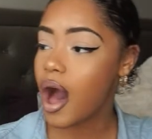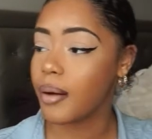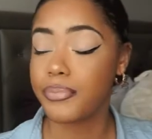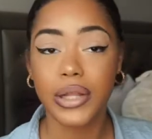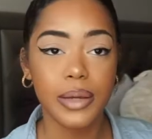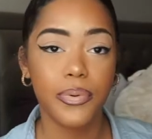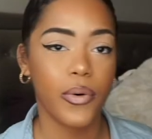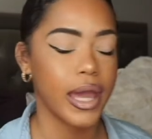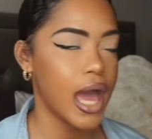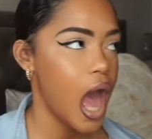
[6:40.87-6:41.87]
um, bullet
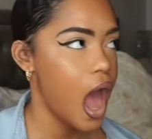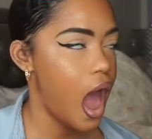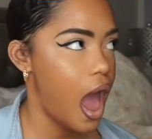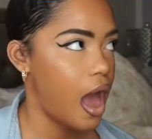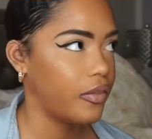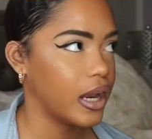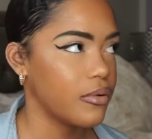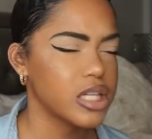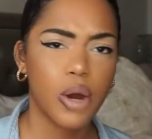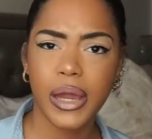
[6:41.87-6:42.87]
point, and then I
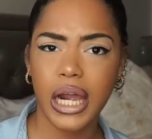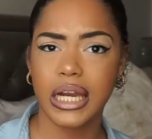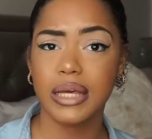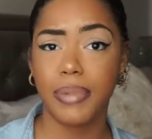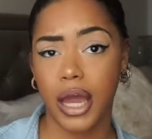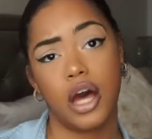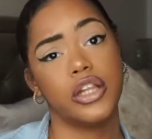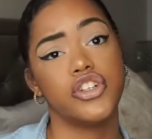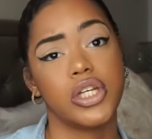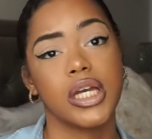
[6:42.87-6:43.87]
was like, oh my god, I need
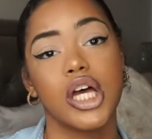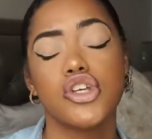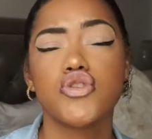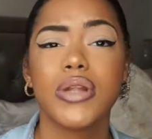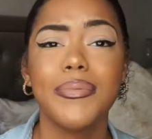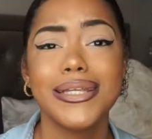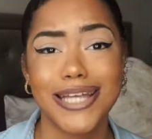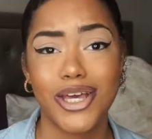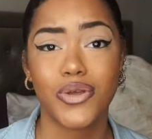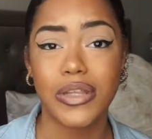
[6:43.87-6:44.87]
biology. So let me
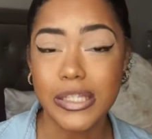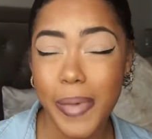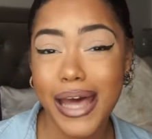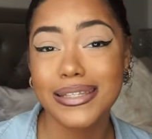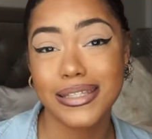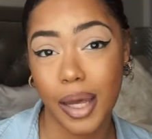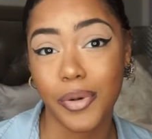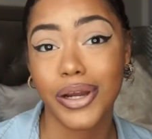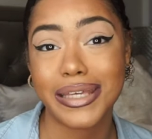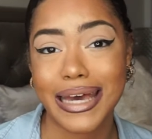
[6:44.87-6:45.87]
tell you, this past
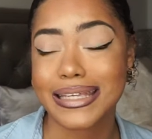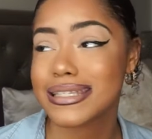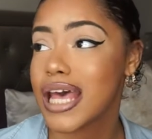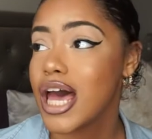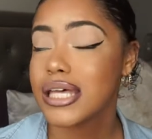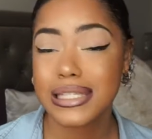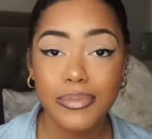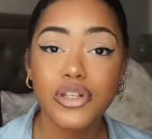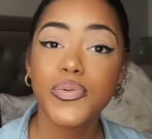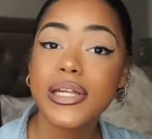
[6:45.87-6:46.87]
summer, yes,
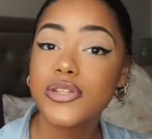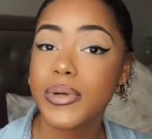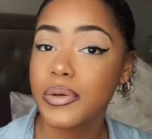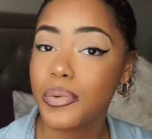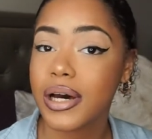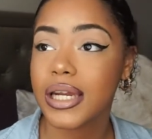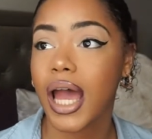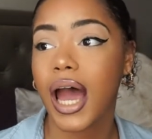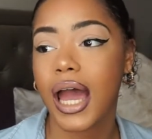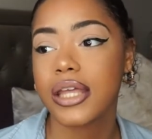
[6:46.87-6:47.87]
summer 2021,
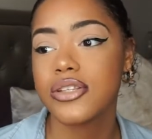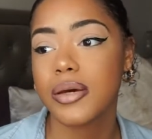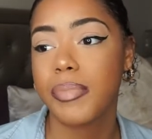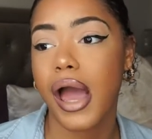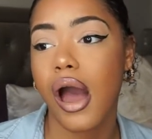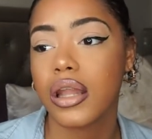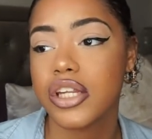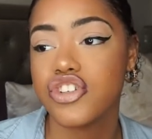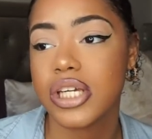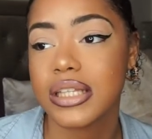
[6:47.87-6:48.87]
I took
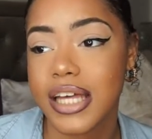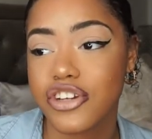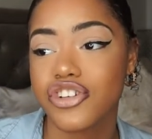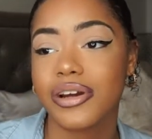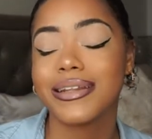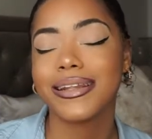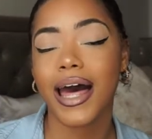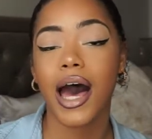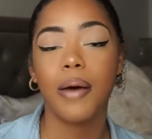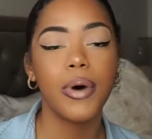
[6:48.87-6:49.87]
biology lecture and
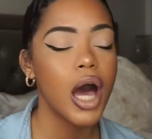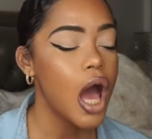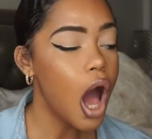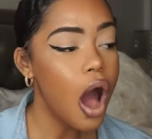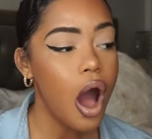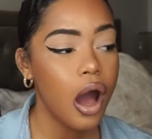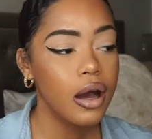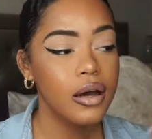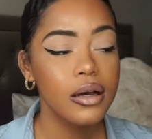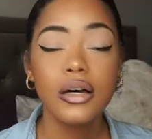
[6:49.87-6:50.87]
lab
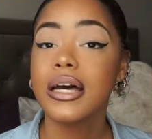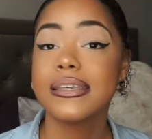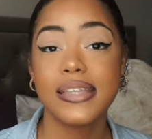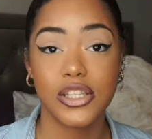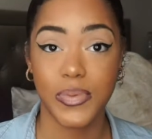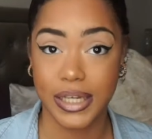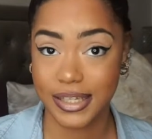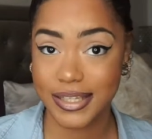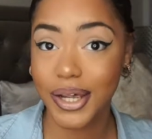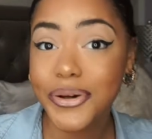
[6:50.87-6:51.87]
six weeks.